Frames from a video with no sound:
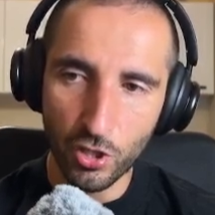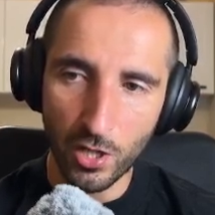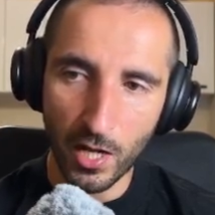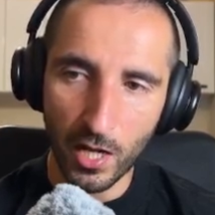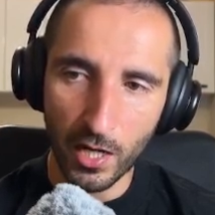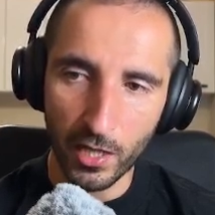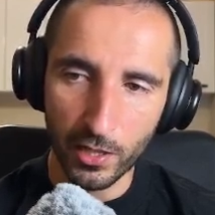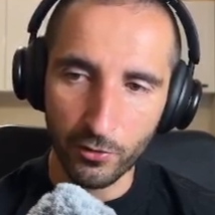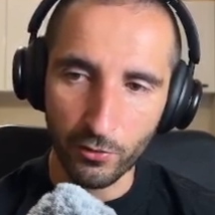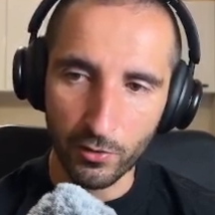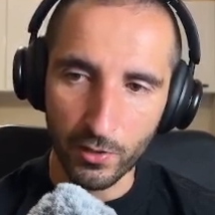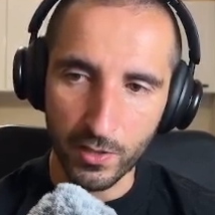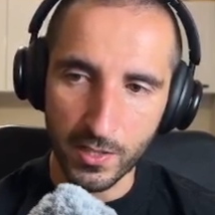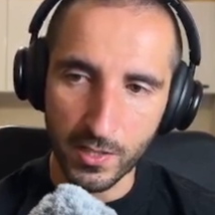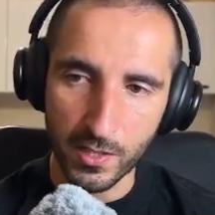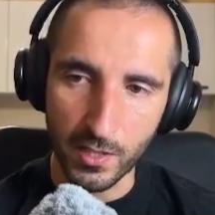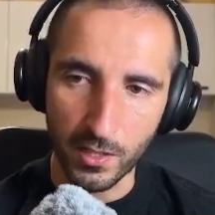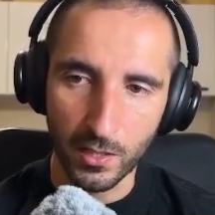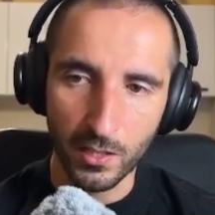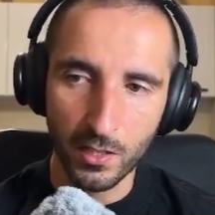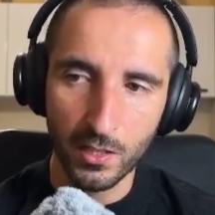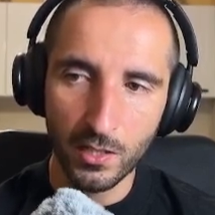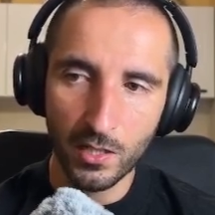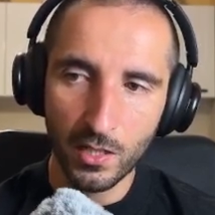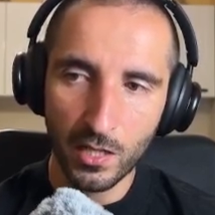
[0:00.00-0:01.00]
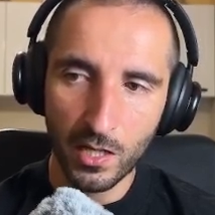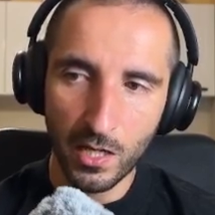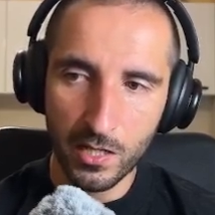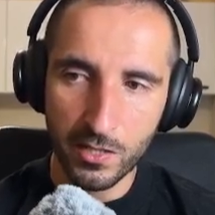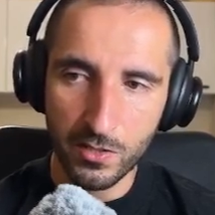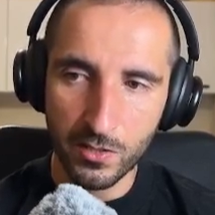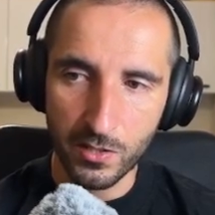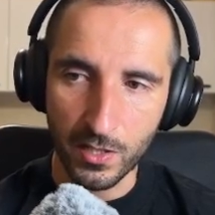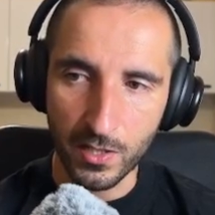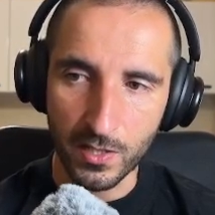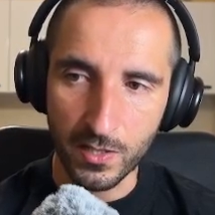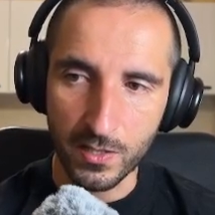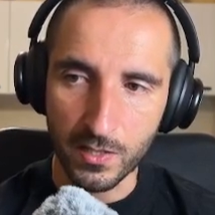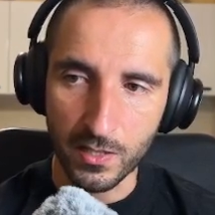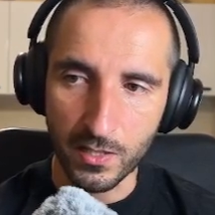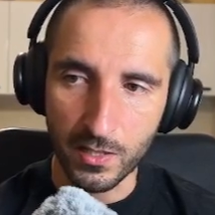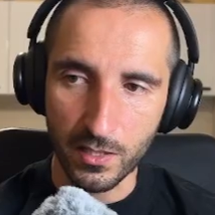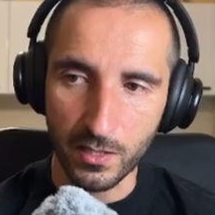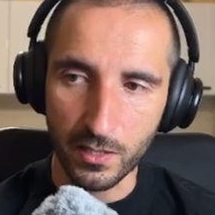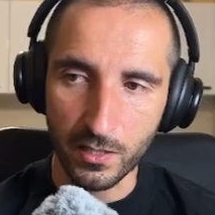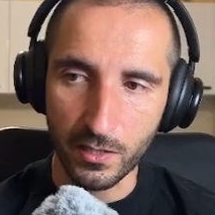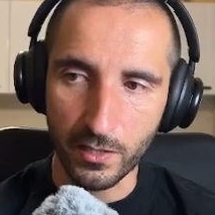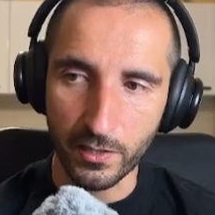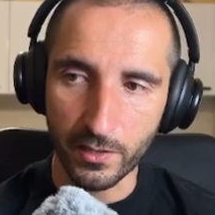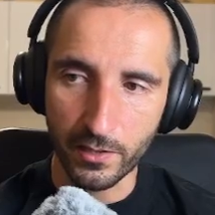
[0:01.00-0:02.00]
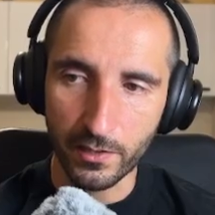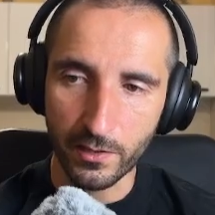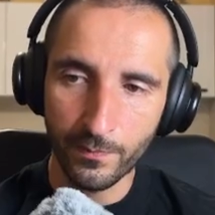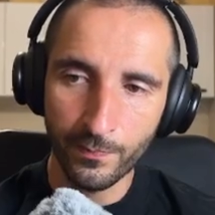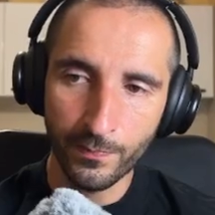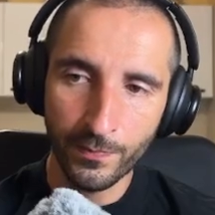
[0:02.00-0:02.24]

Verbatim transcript: accuracy as you can see here.